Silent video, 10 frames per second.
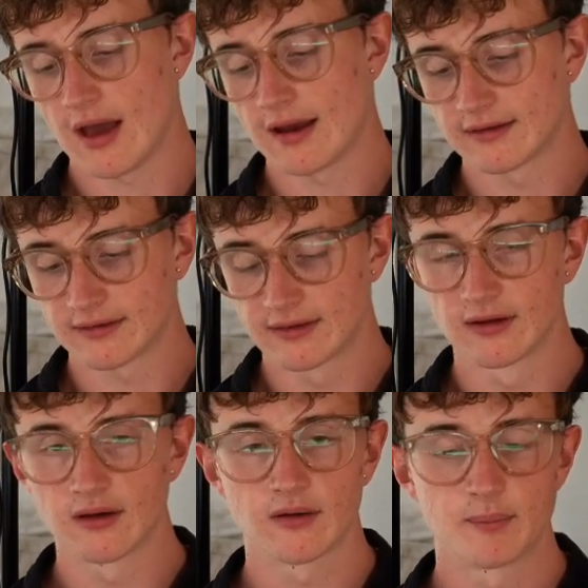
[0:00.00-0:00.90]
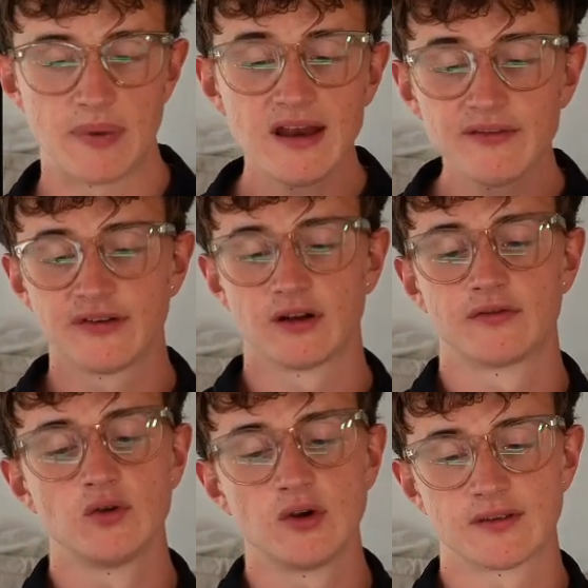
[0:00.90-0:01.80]
And the benefit
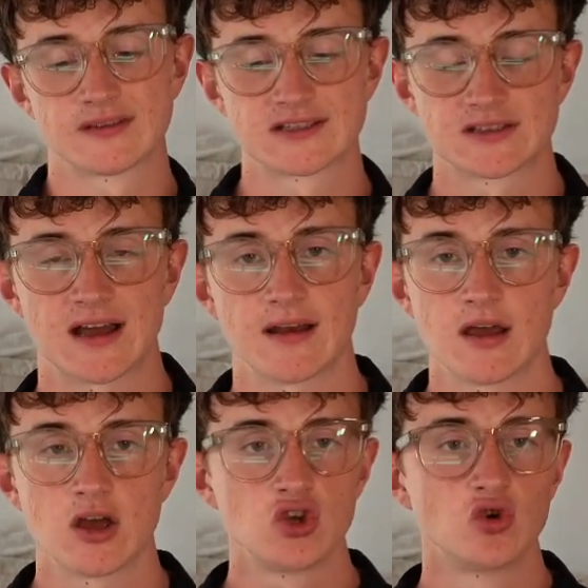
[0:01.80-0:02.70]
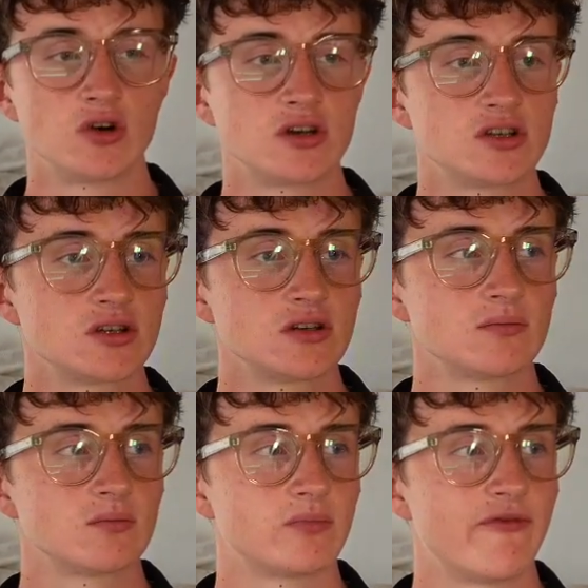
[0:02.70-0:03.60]
of doing this is that you're
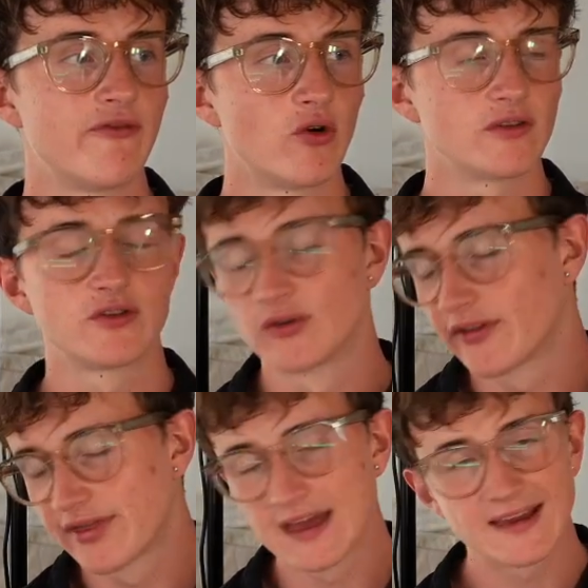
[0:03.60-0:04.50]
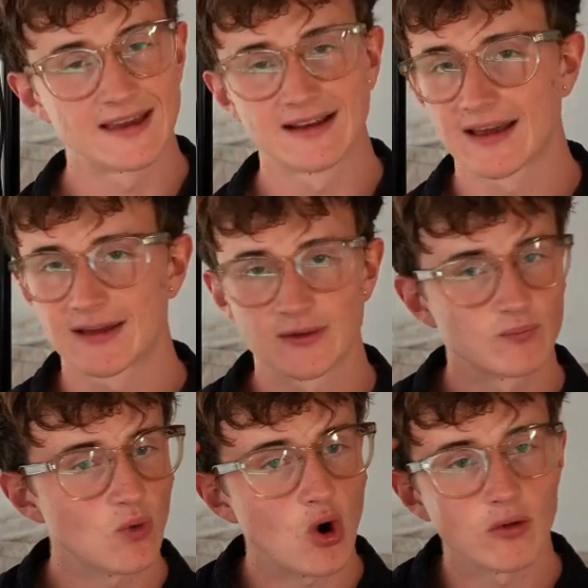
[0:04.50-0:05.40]
thinking, like,
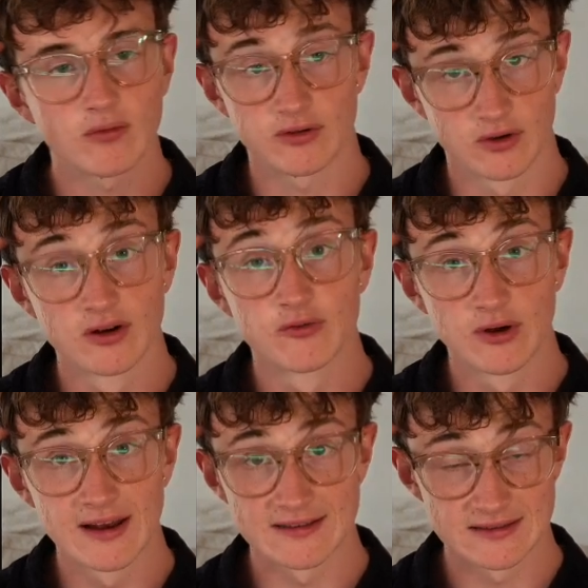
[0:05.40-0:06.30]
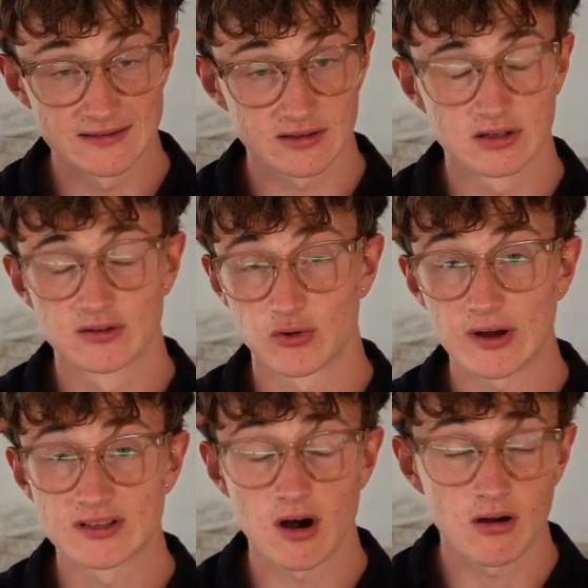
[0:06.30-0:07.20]
you're gonna realize it's
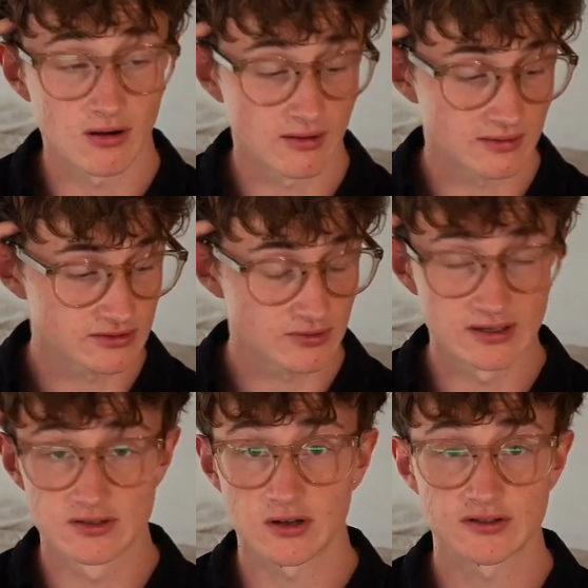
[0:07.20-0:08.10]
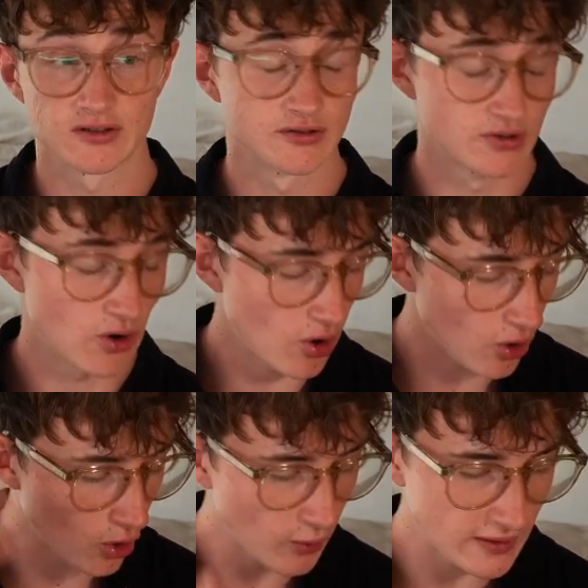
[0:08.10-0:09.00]
quite hard, it's quite exhausting, because you're
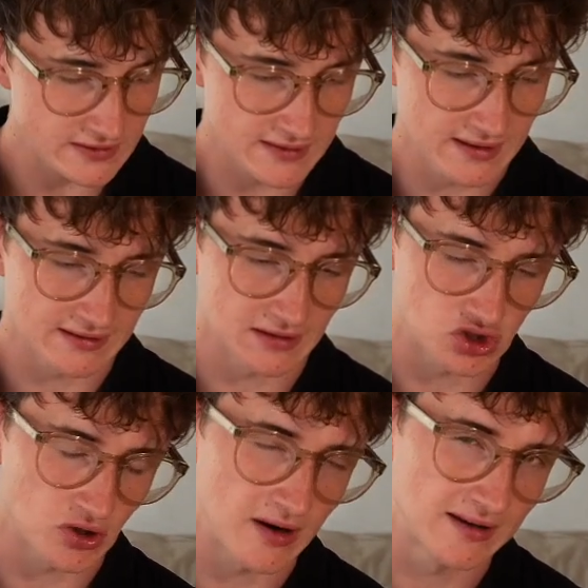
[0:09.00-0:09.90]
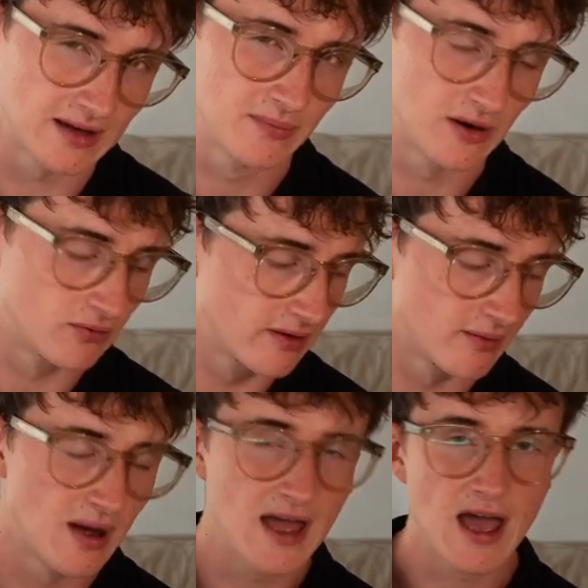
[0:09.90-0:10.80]
always thinking and trying to keep that
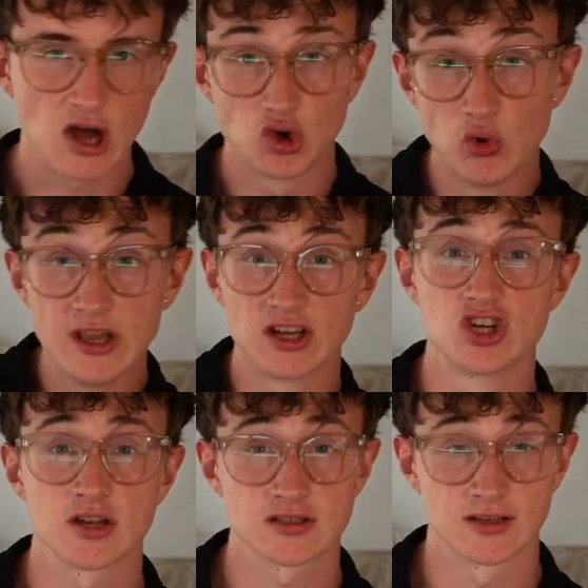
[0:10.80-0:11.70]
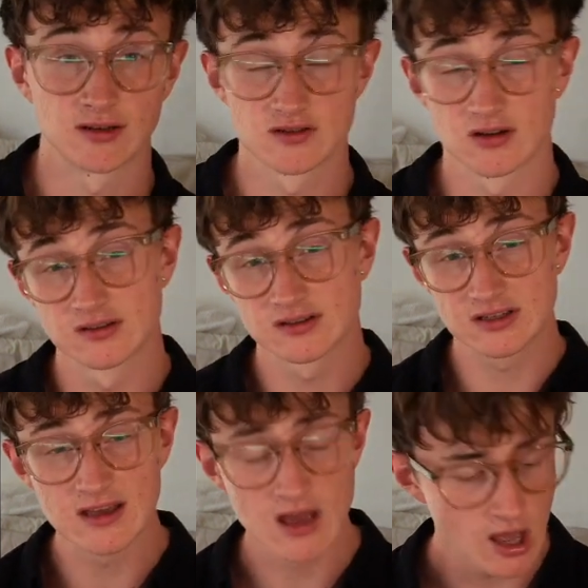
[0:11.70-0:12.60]
rhythm and readjusting, because you're gonna
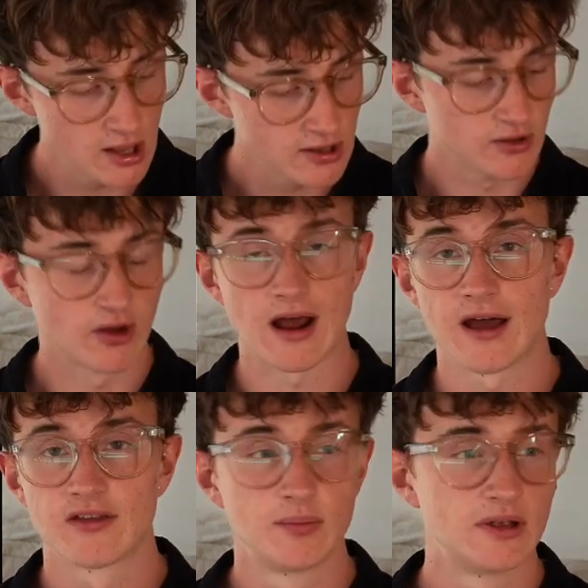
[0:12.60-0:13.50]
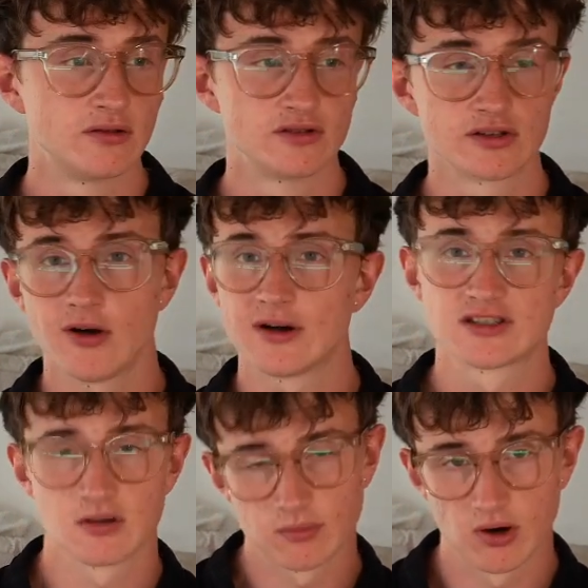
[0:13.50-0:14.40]
see you're gonna either be too slow
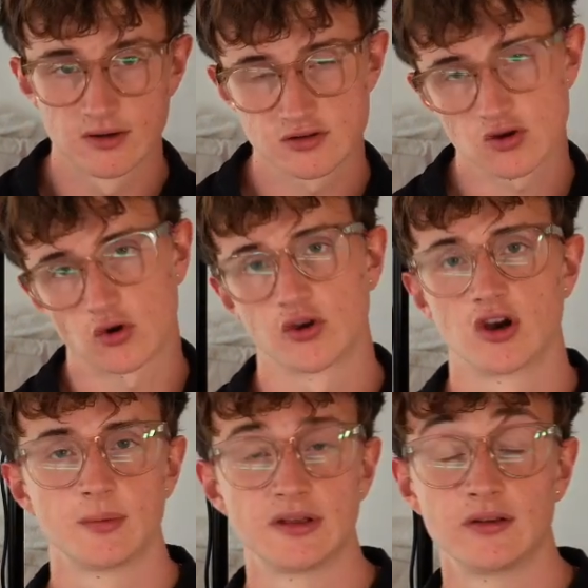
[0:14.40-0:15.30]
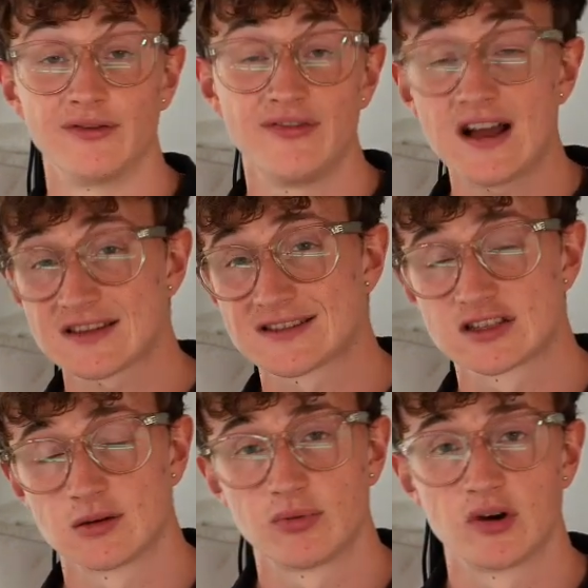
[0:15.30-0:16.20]
at some points or you're gonna be too fast at
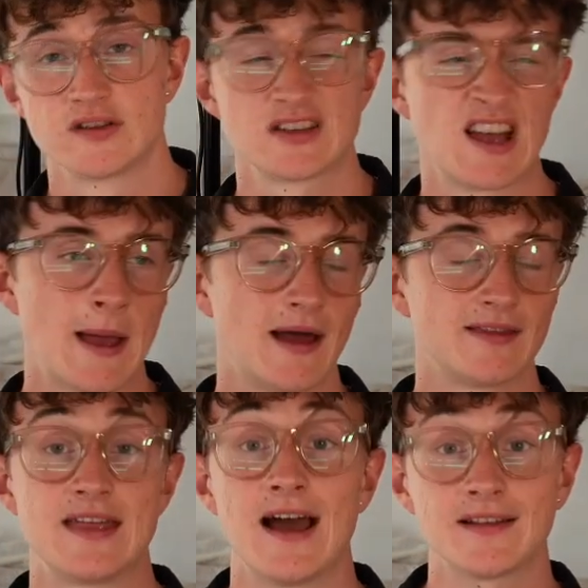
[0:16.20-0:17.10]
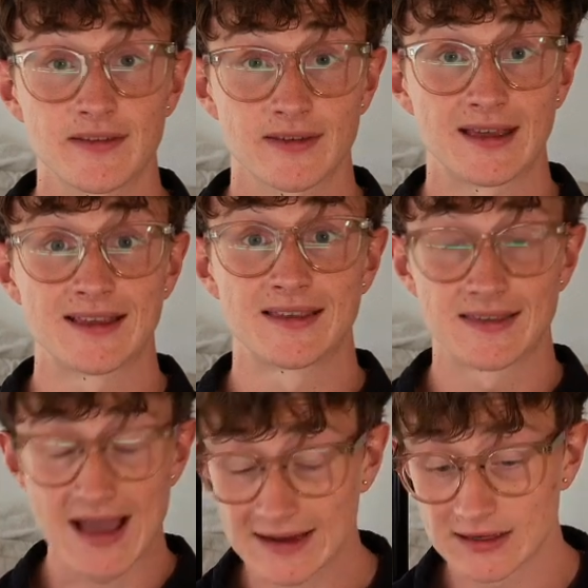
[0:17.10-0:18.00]
some points. And that's
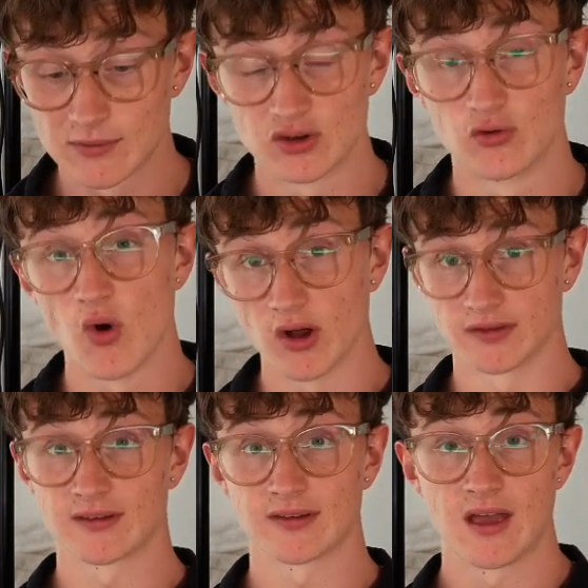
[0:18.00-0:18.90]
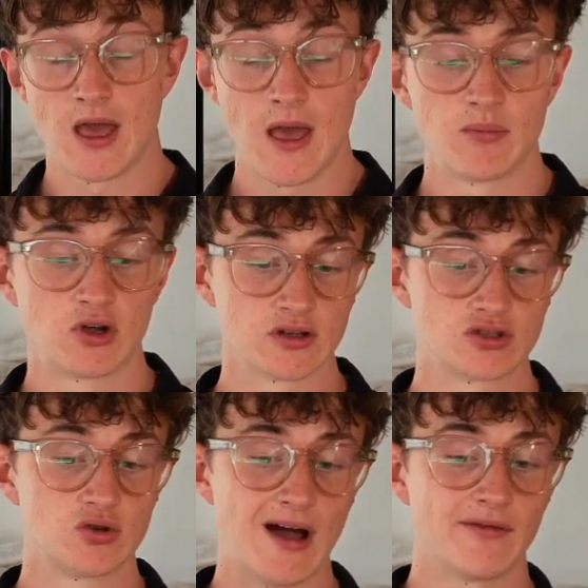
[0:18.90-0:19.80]
exactly what you want,
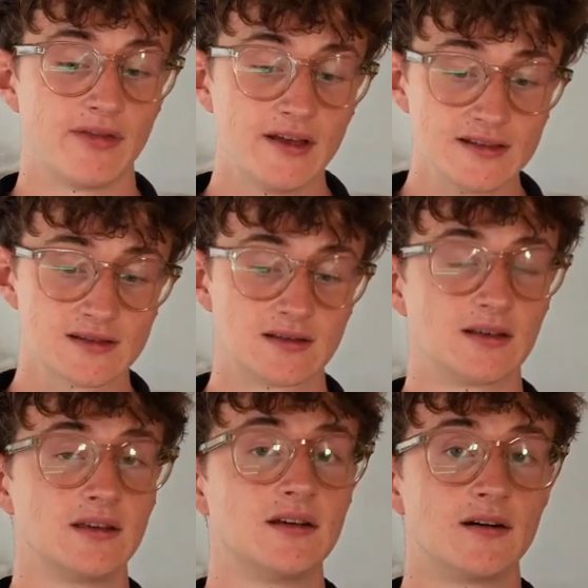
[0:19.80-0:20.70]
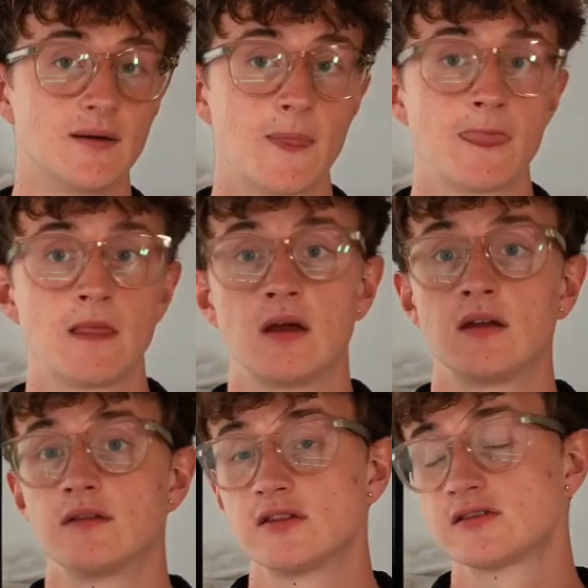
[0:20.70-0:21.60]
because you have this thing here
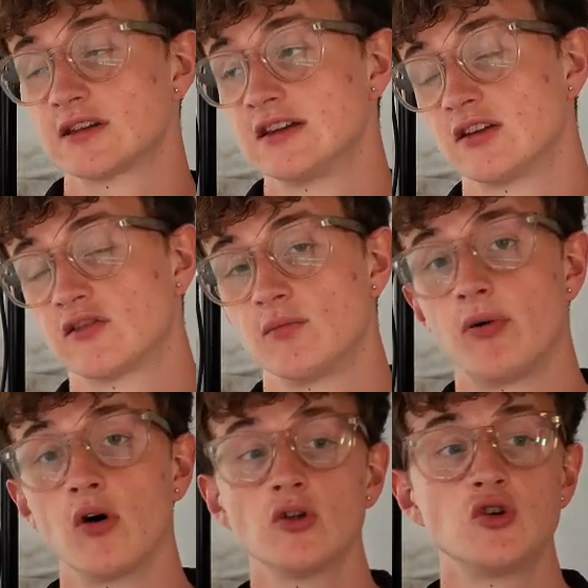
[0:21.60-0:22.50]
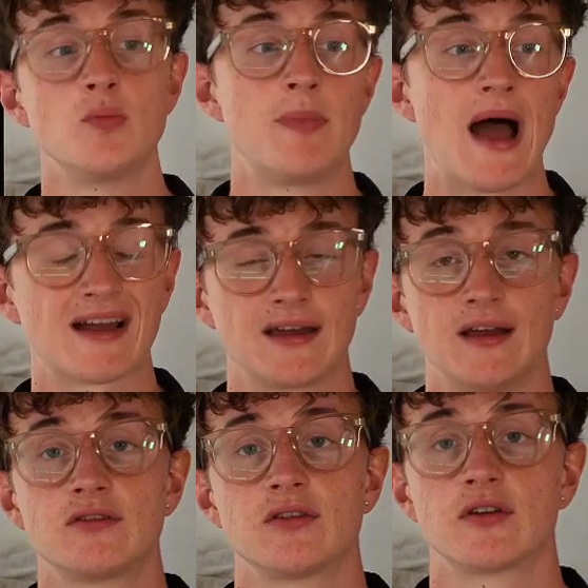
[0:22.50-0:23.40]
to pull you back
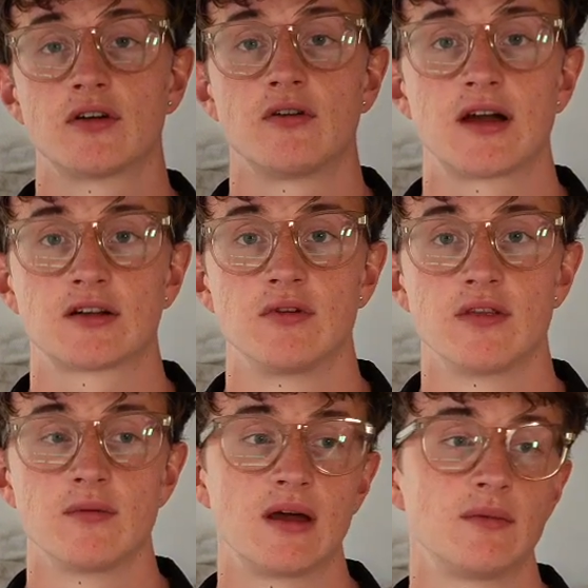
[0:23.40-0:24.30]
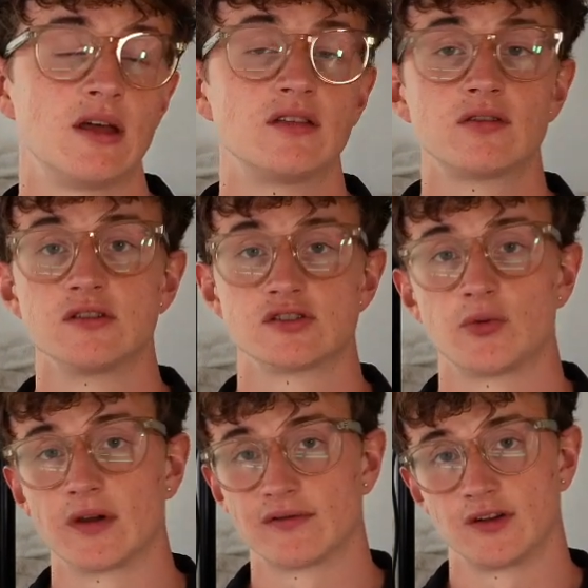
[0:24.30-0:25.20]
into the correct rhythm and into the
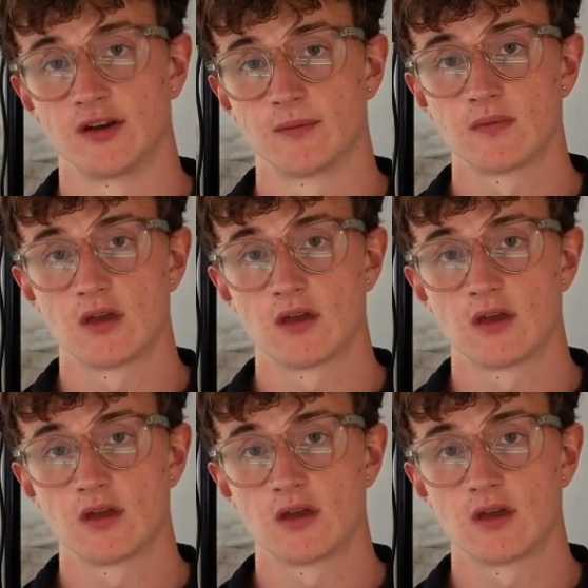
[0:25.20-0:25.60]
swing feeling.